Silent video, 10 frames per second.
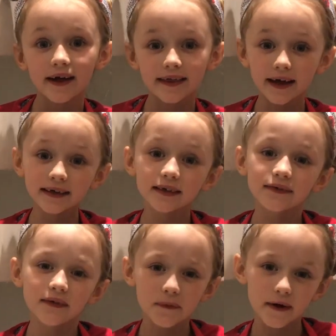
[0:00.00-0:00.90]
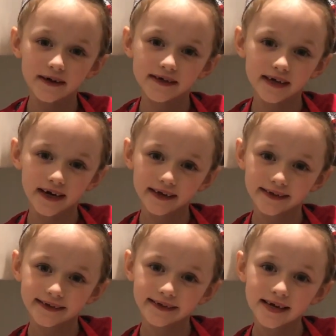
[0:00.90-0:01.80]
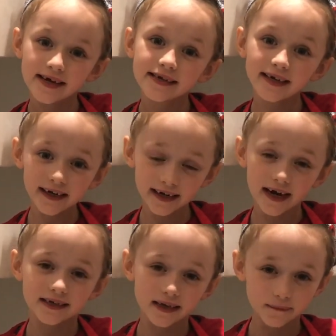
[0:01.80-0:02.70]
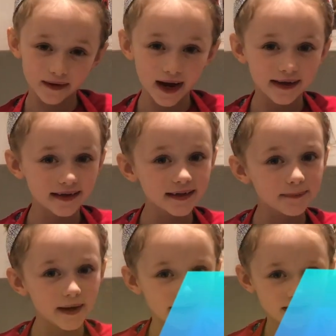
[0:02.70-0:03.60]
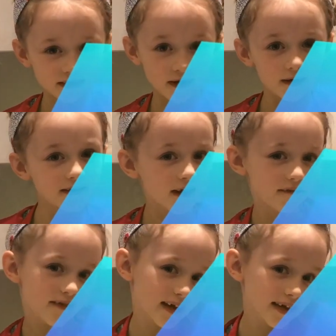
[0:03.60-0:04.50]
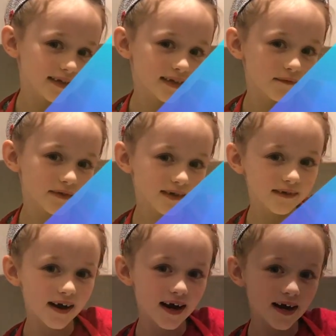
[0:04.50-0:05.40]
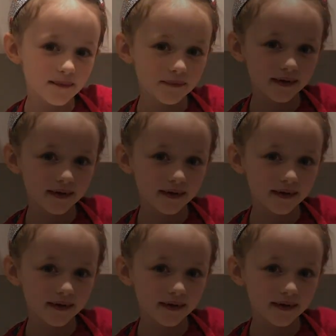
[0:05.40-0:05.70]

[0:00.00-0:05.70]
Thanks for watching. See you next time on Hattie's Baking Show. Don't forget to subscribe.